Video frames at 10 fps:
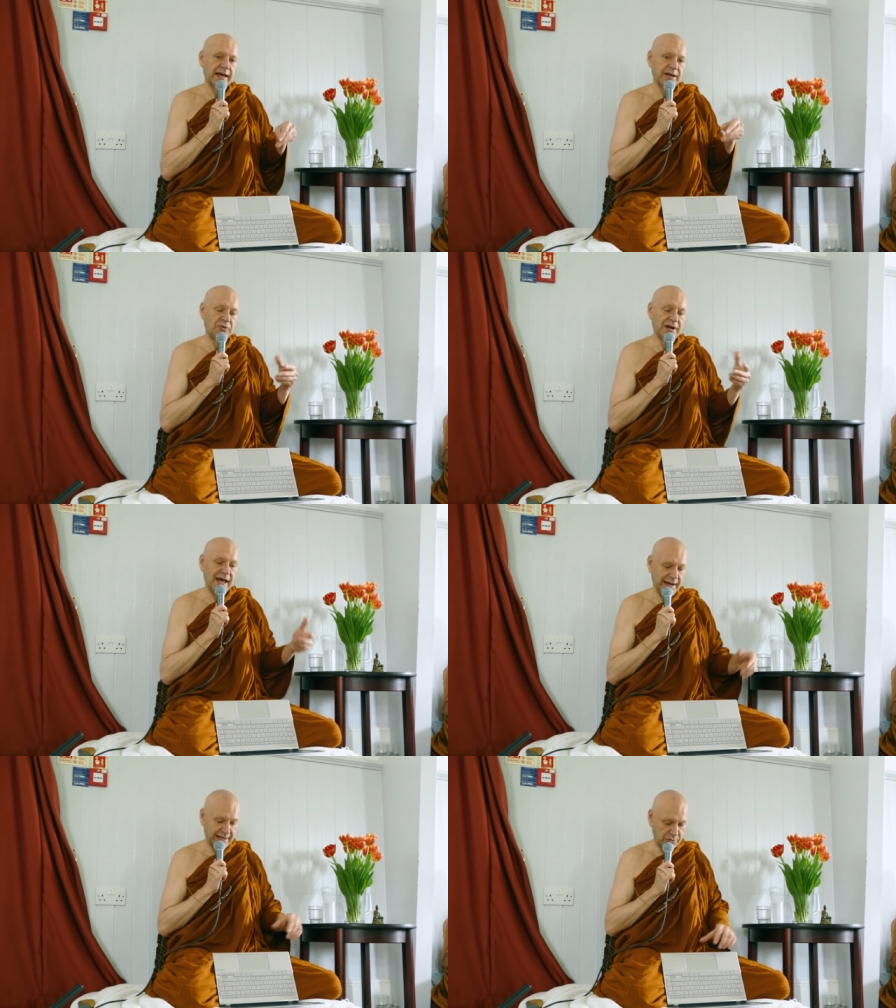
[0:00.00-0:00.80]

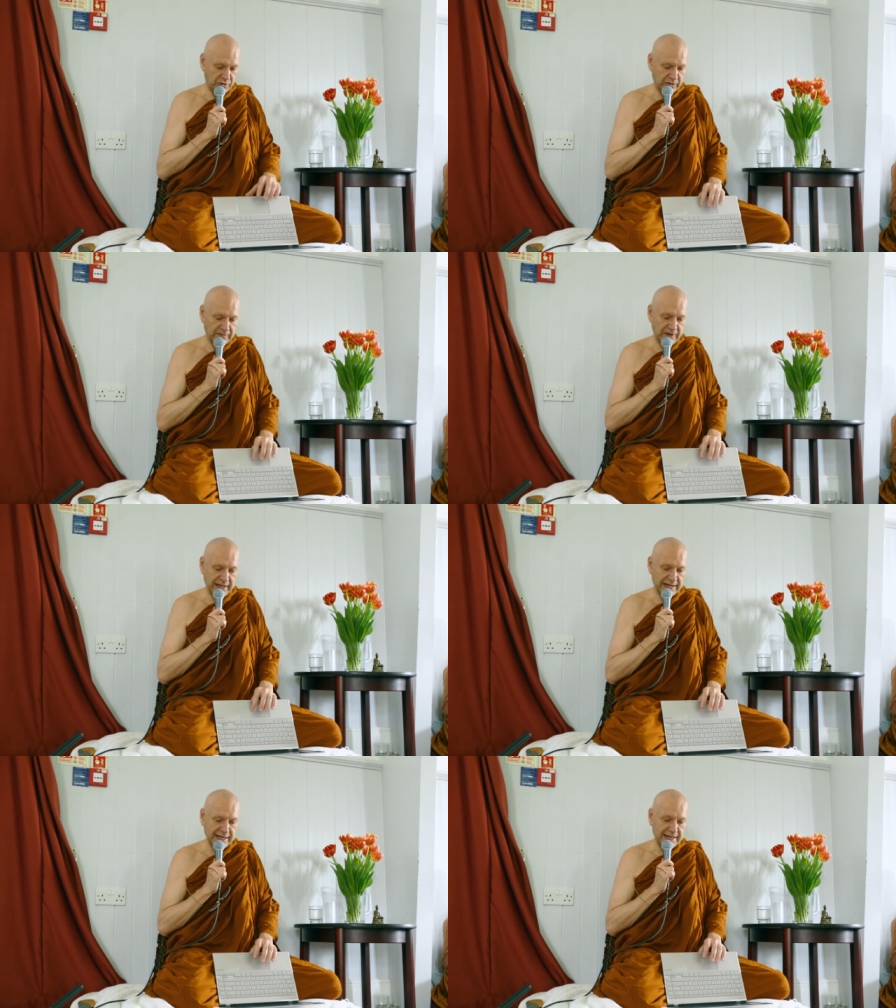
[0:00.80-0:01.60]
relaxed, when you can feel
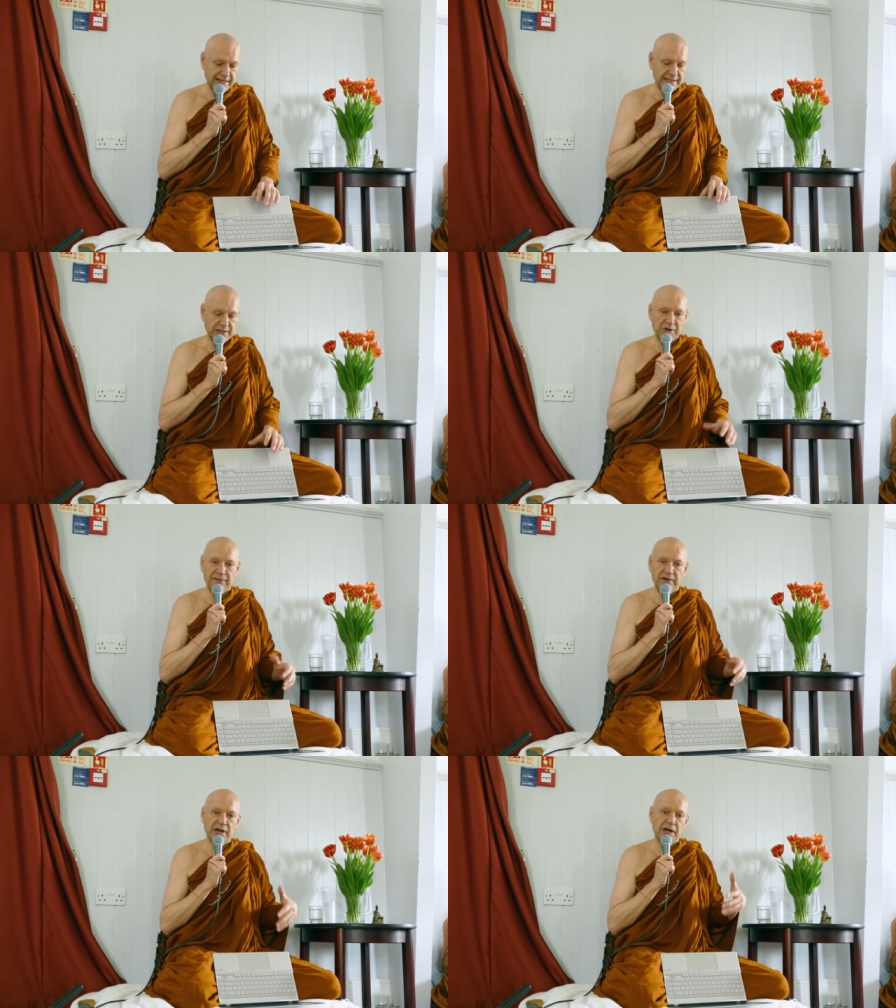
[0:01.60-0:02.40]
at ease. You
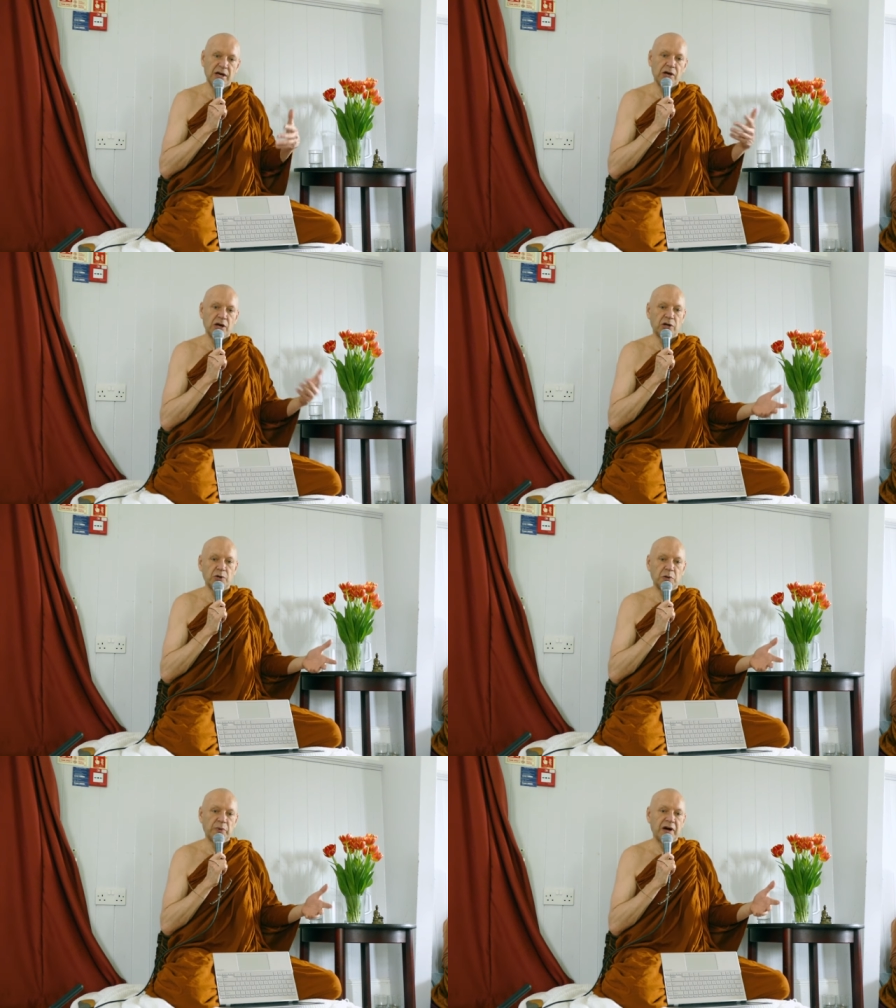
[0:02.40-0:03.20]
have a a
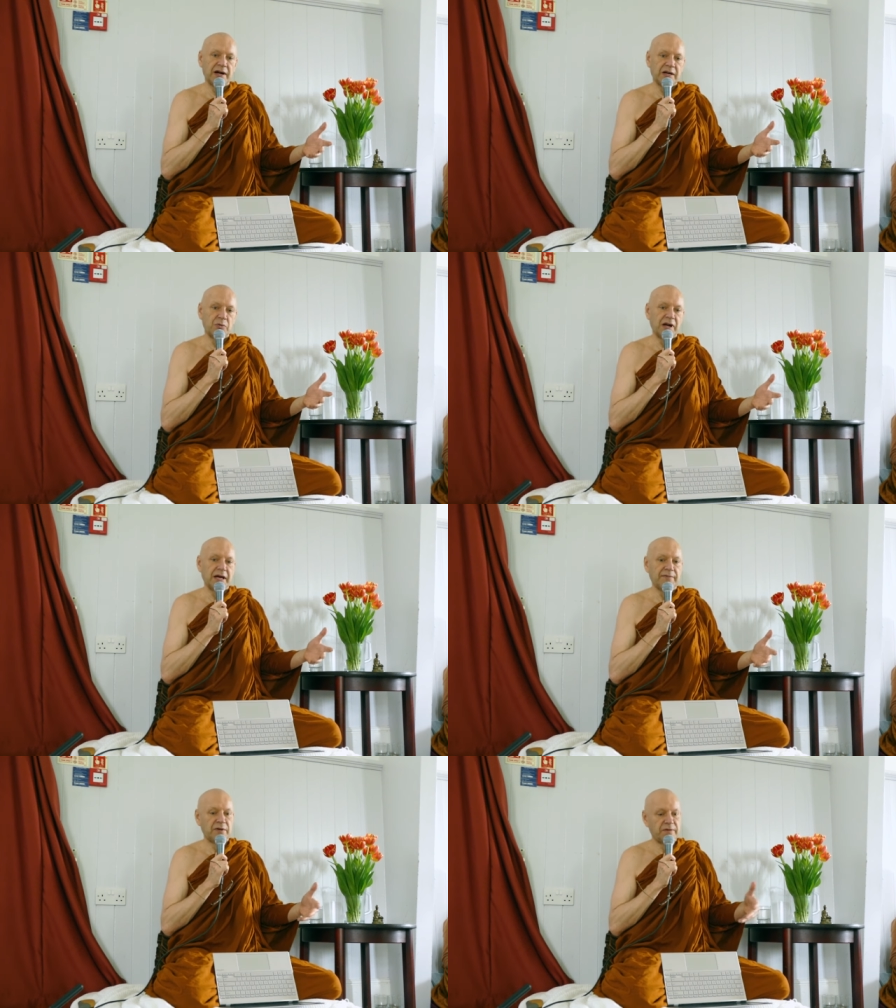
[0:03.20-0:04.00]
good partner in
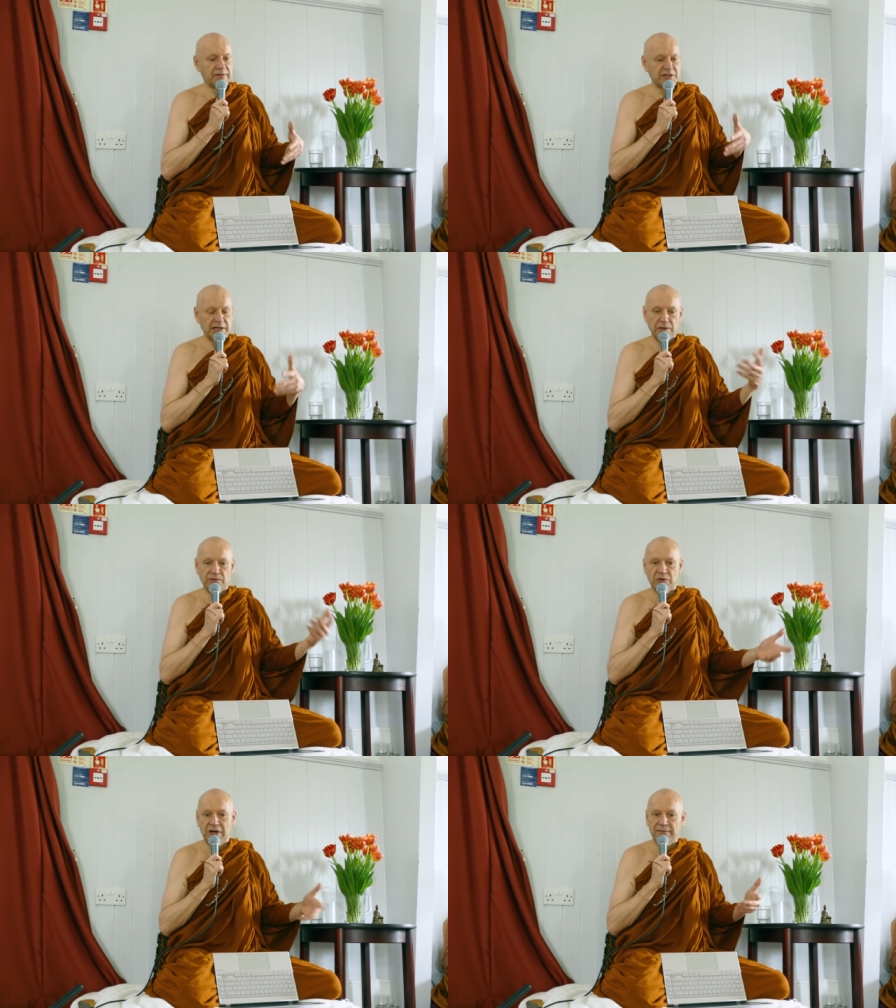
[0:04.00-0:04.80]
life, if you have
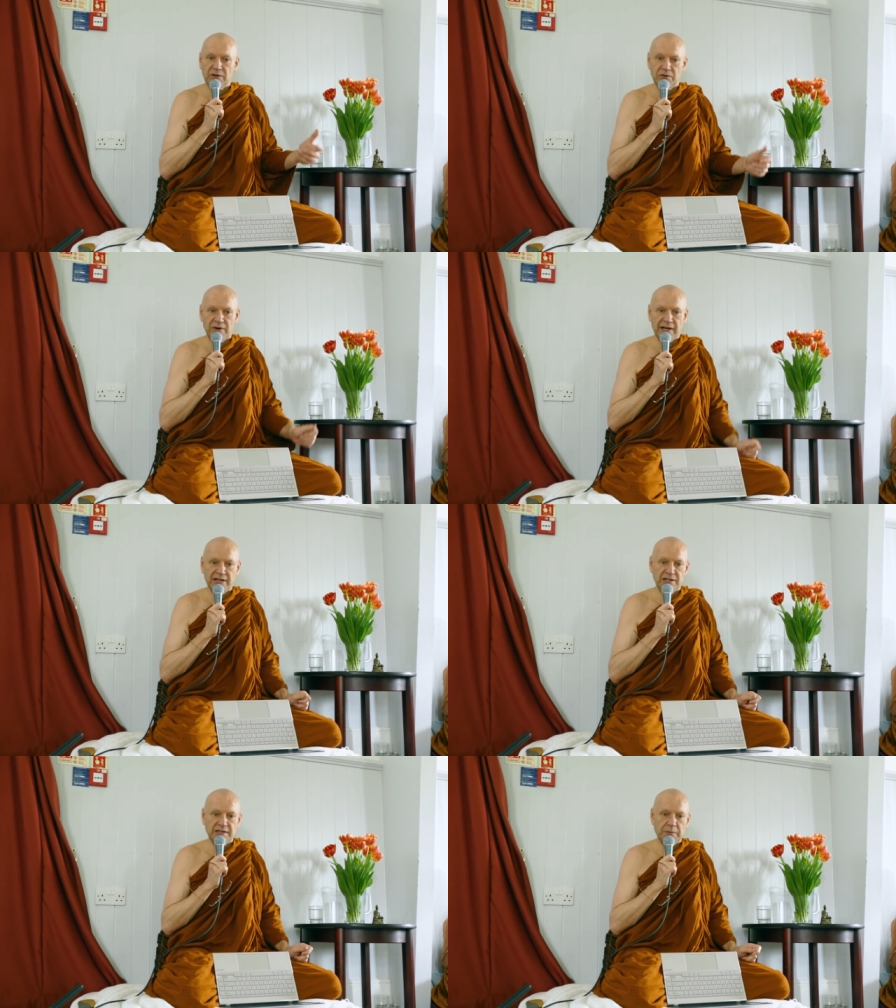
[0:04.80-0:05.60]
children, you have a good
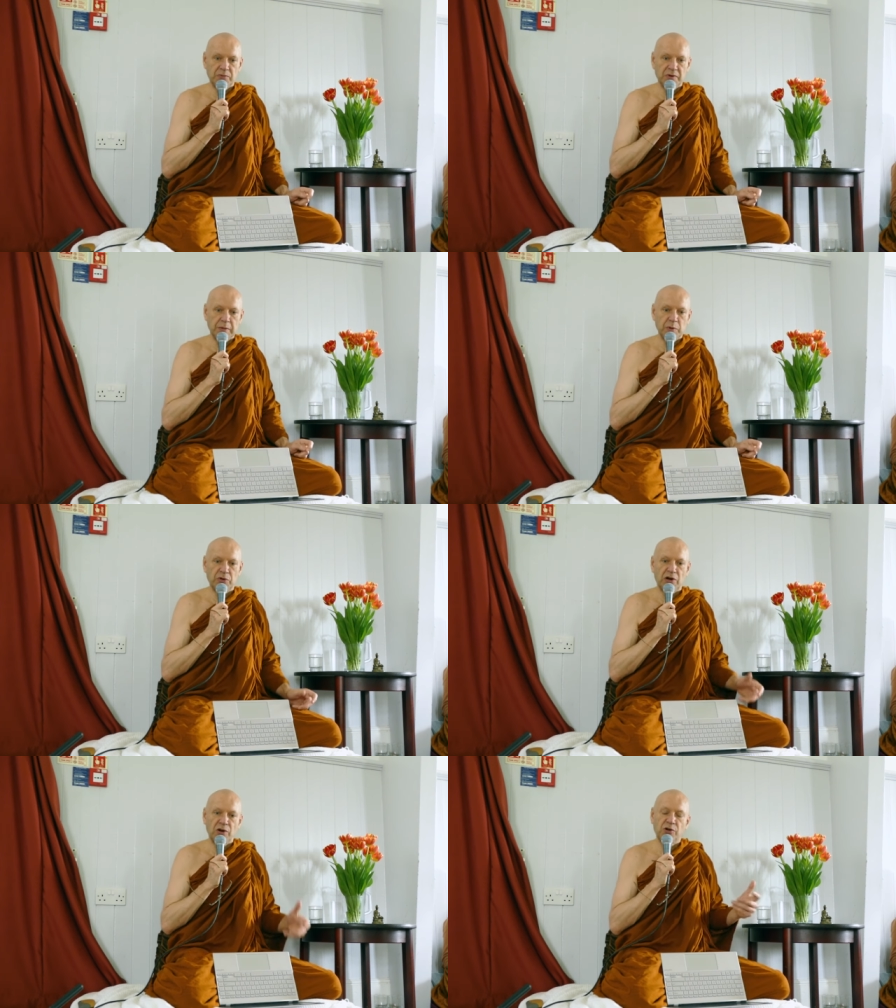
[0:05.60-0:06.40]
relationship with them, you
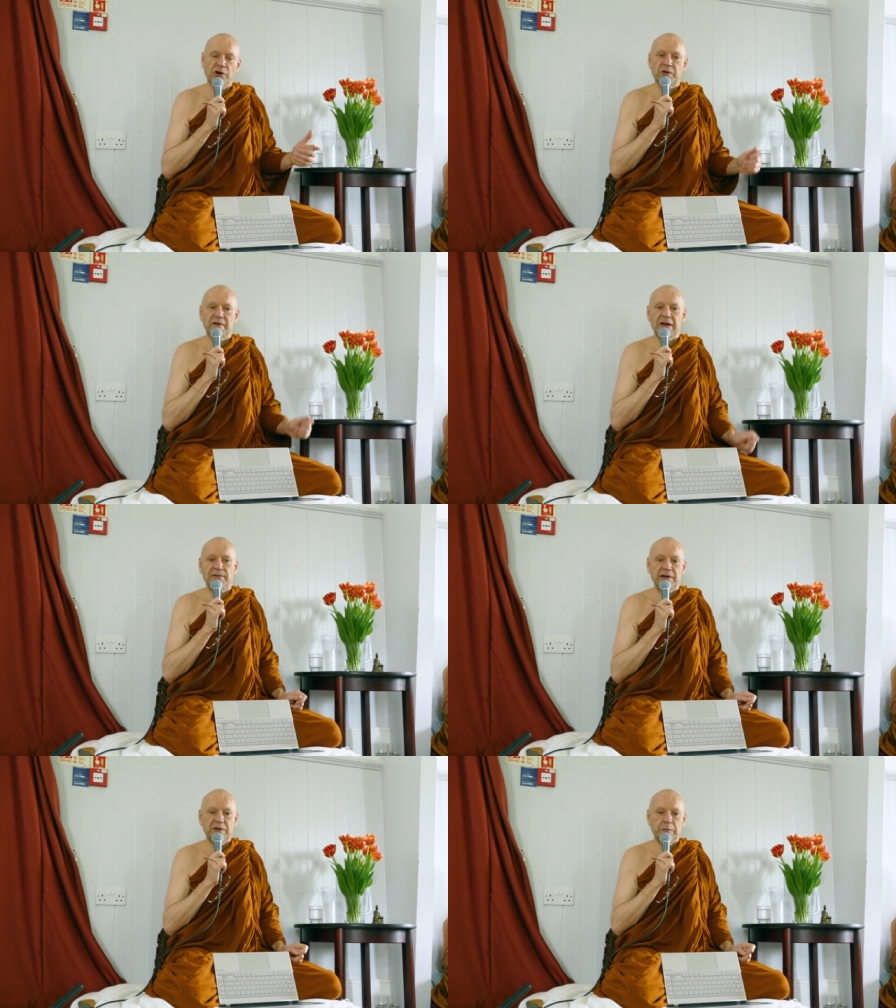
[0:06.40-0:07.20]
put a lot of
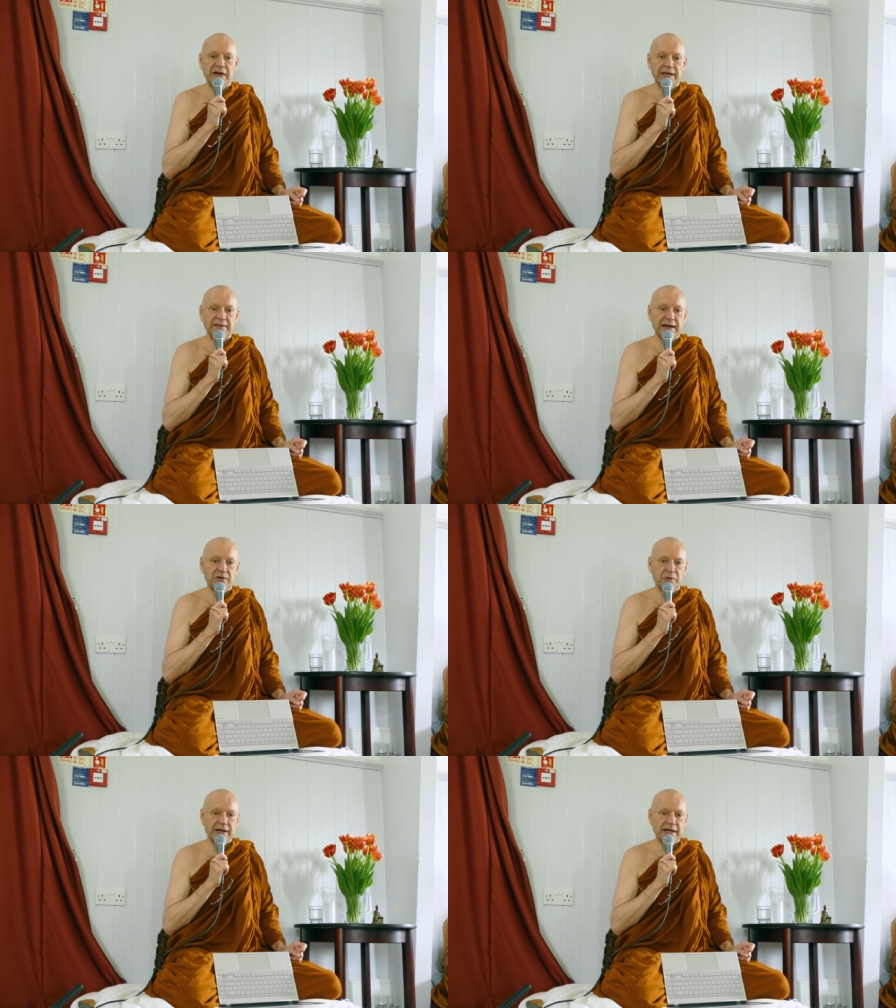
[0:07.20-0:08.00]
effort into making
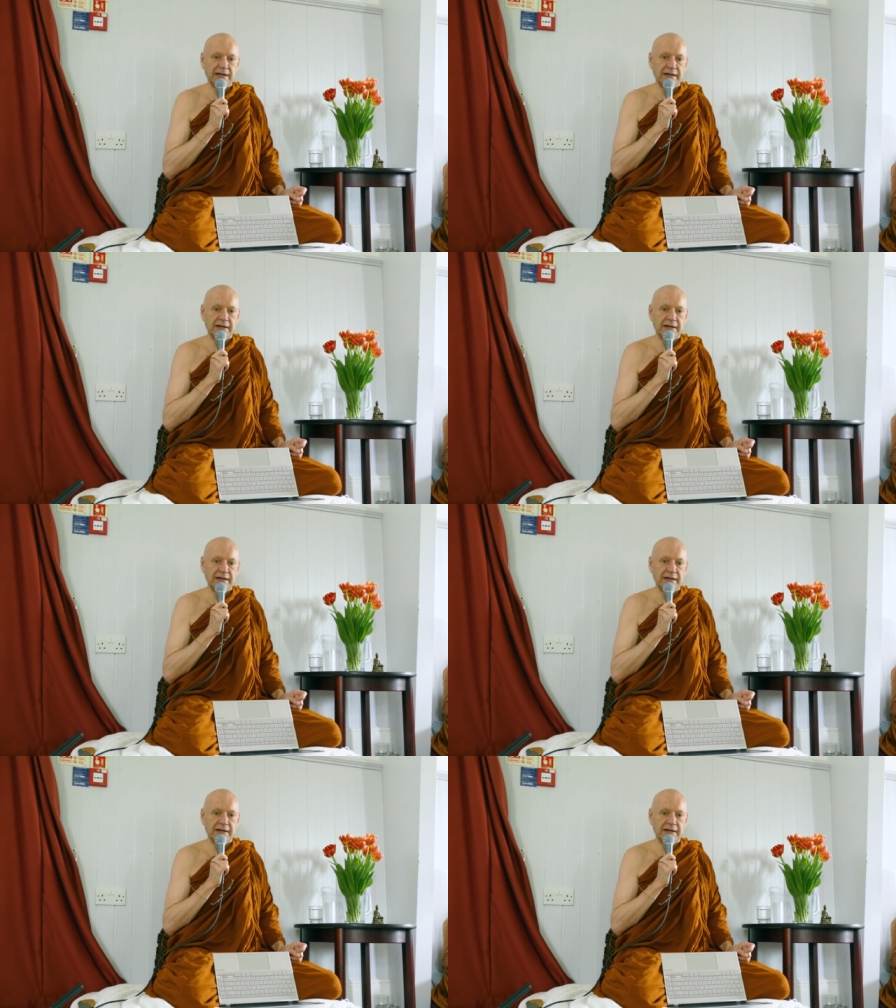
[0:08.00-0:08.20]
that right.